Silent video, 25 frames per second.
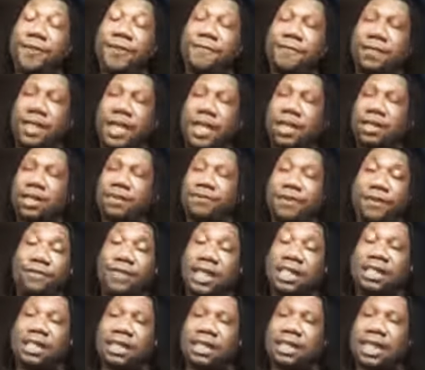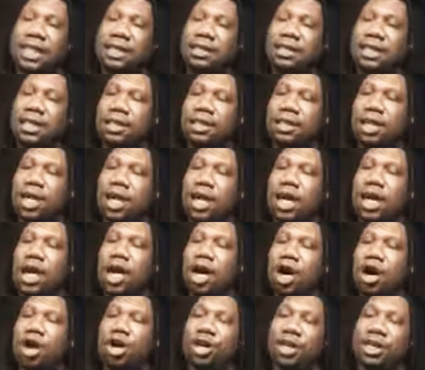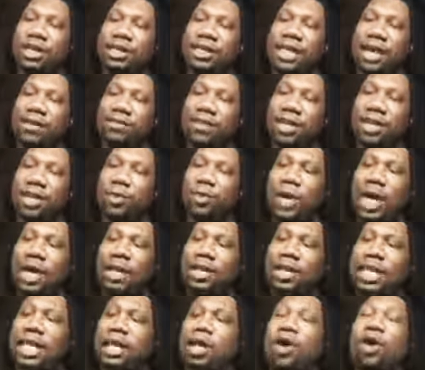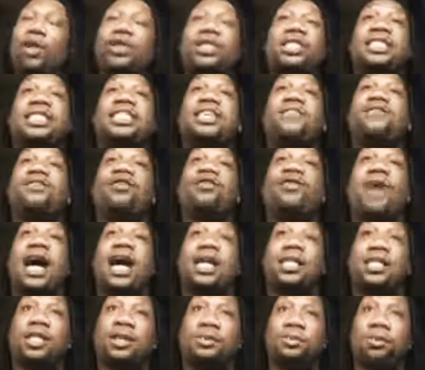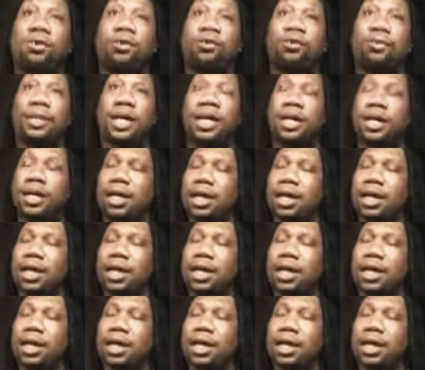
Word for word: '50s, '50s and '60s, early '70s, we had a thing called the Civil Rights Movement.